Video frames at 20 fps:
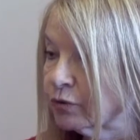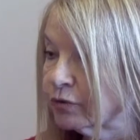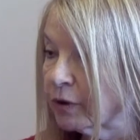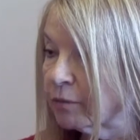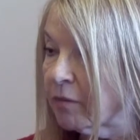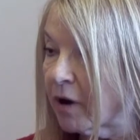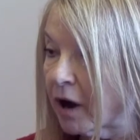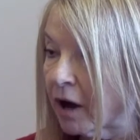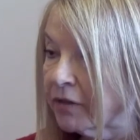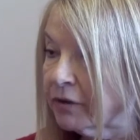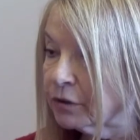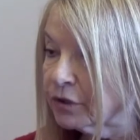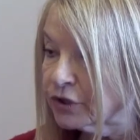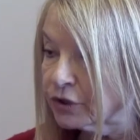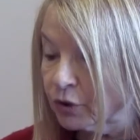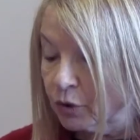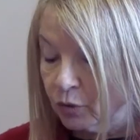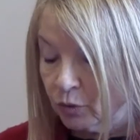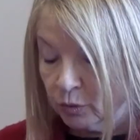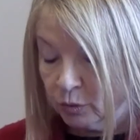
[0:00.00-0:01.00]
from other
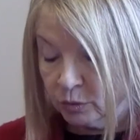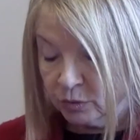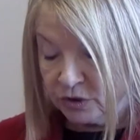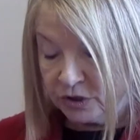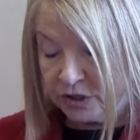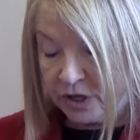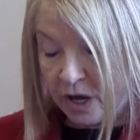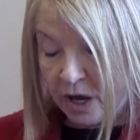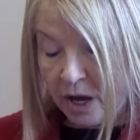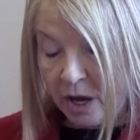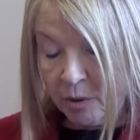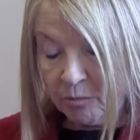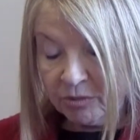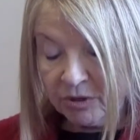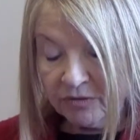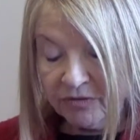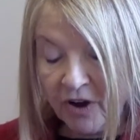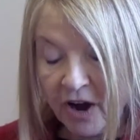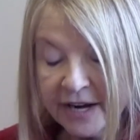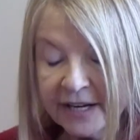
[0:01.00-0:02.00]
schools
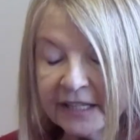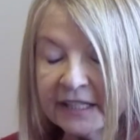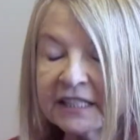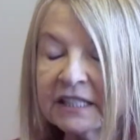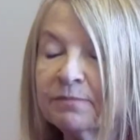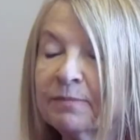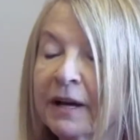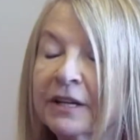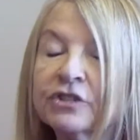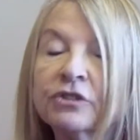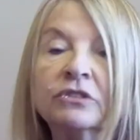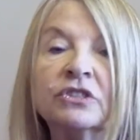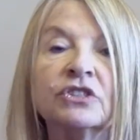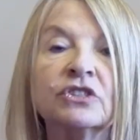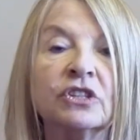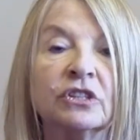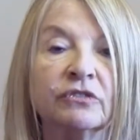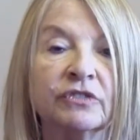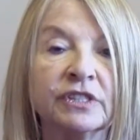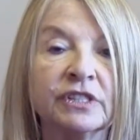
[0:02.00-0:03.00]
providing special
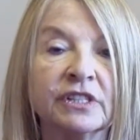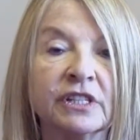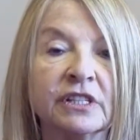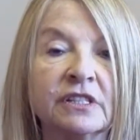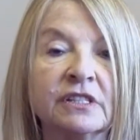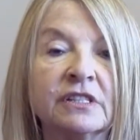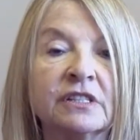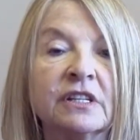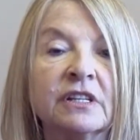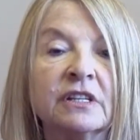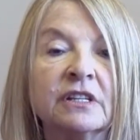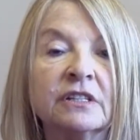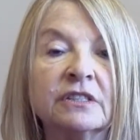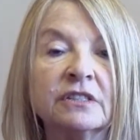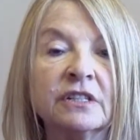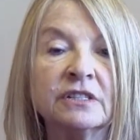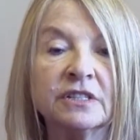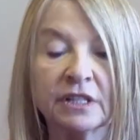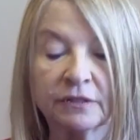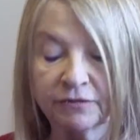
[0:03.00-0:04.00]
services
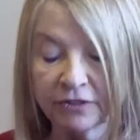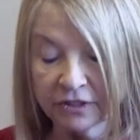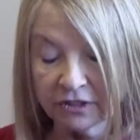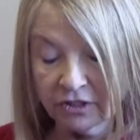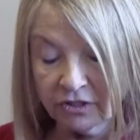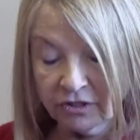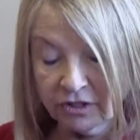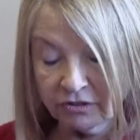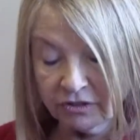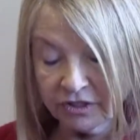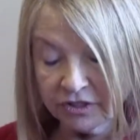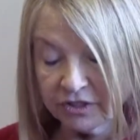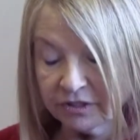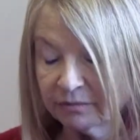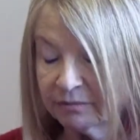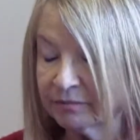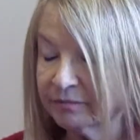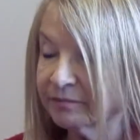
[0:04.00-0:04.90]
to different learners?